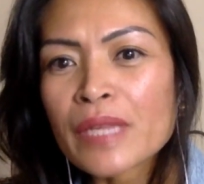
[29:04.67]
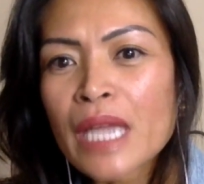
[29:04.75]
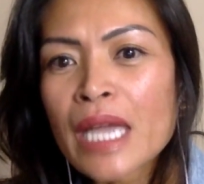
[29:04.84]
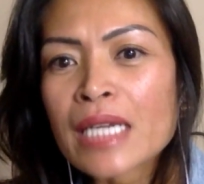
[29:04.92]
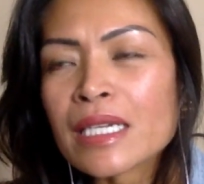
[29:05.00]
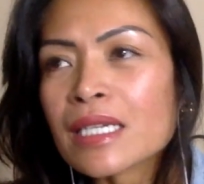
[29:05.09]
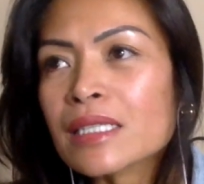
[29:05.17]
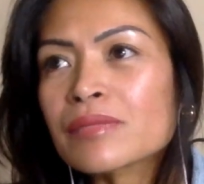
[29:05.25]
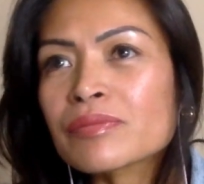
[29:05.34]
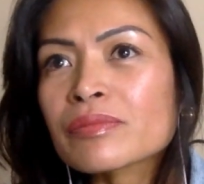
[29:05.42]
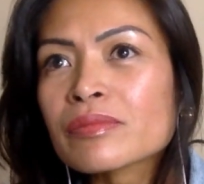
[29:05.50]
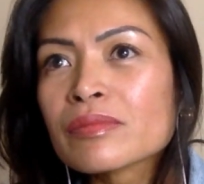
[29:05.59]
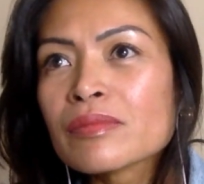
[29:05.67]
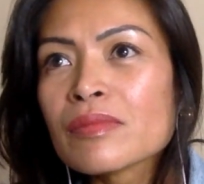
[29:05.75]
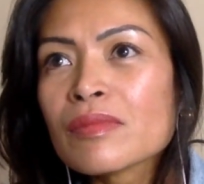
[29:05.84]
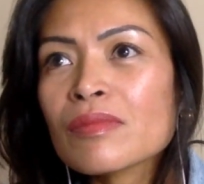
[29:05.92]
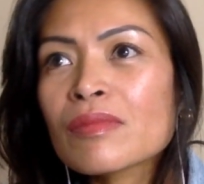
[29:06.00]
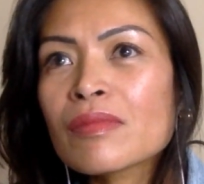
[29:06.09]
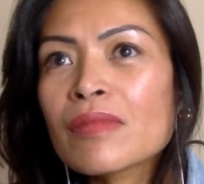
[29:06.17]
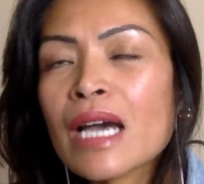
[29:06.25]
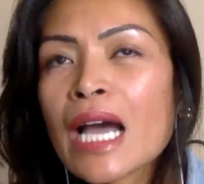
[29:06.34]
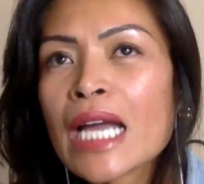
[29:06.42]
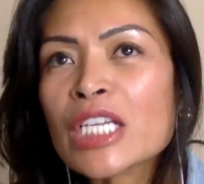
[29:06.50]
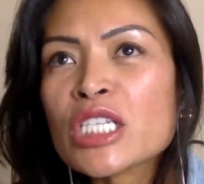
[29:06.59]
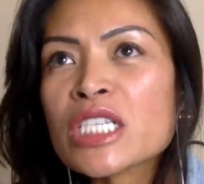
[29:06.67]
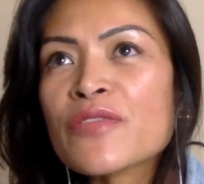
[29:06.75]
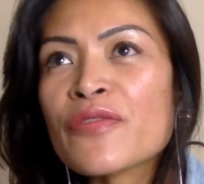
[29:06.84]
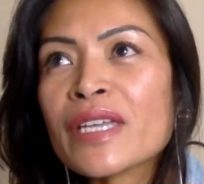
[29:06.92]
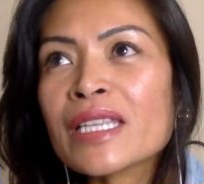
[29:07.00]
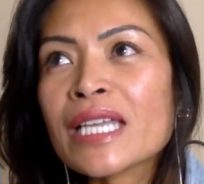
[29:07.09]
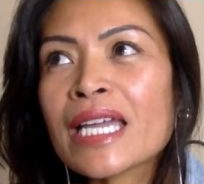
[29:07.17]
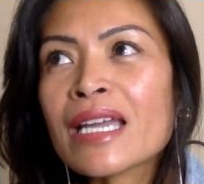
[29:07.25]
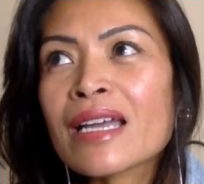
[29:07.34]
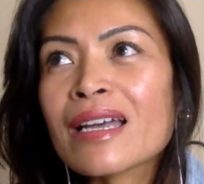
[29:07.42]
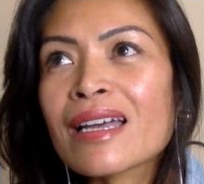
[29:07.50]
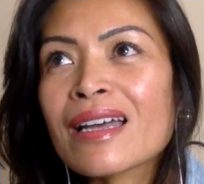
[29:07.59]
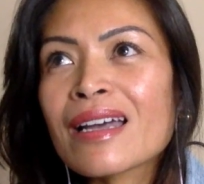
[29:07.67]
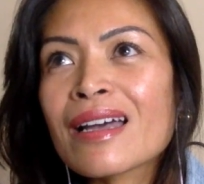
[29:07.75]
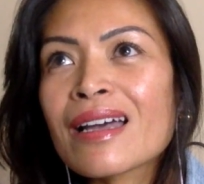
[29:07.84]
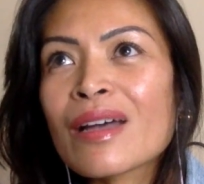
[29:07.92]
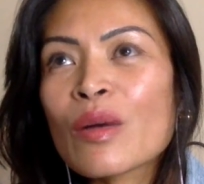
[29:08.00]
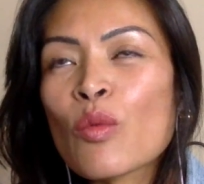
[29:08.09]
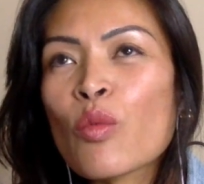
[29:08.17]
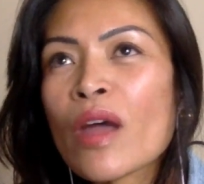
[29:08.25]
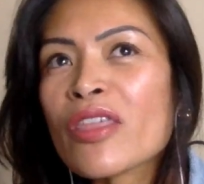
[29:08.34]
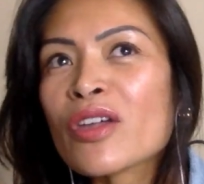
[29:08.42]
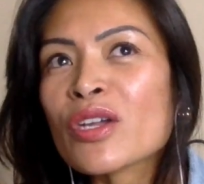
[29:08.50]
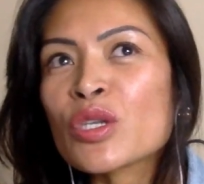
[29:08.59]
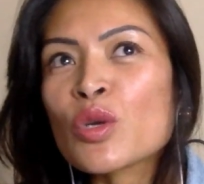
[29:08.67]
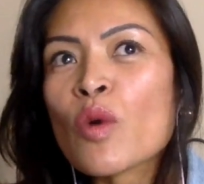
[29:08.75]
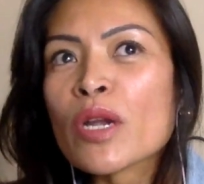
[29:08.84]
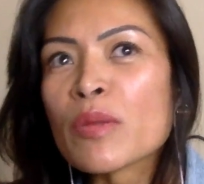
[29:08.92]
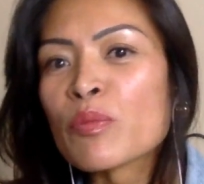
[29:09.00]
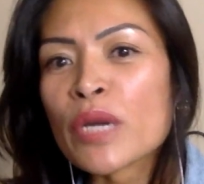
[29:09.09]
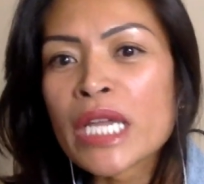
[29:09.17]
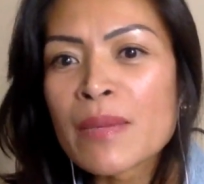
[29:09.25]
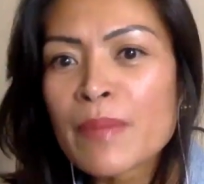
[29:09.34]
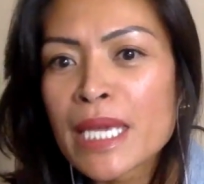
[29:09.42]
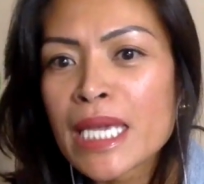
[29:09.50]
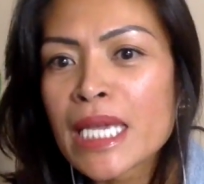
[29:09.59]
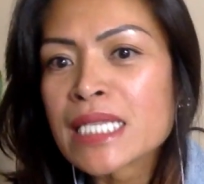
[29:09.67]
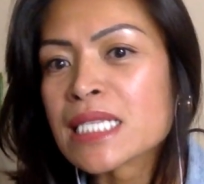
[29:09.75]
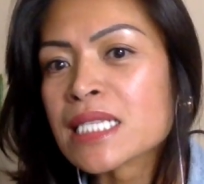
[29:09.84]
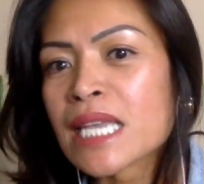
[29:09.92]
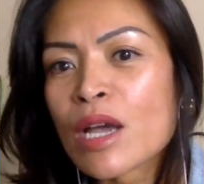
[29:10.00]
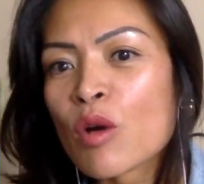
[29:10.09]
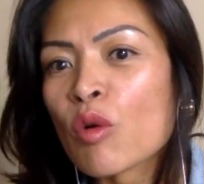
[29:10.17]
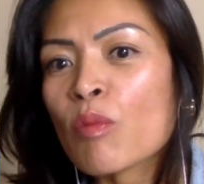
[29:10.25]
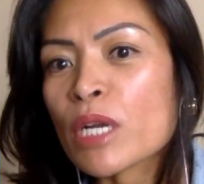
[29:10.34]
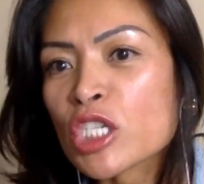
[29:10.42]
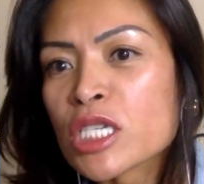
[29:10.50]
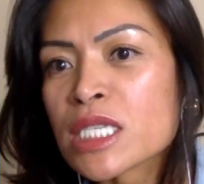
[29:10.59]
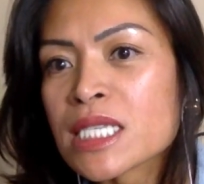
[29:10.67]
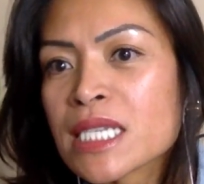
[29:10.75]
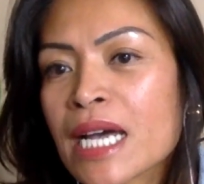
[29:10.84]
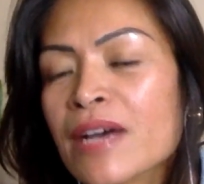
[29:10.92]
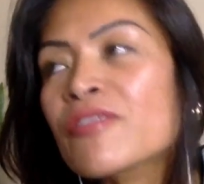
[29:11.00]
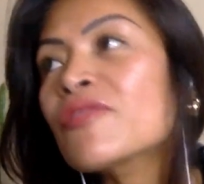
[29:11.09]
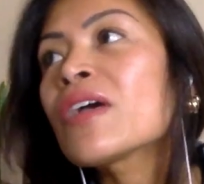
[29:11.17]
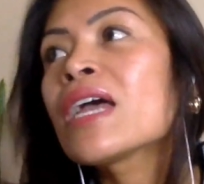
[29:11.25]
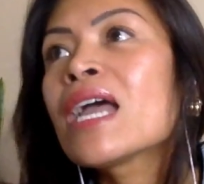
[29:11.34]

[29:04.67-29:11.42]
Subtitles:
And I just feel like, whether you want to break me and say a whole bunch of stuff,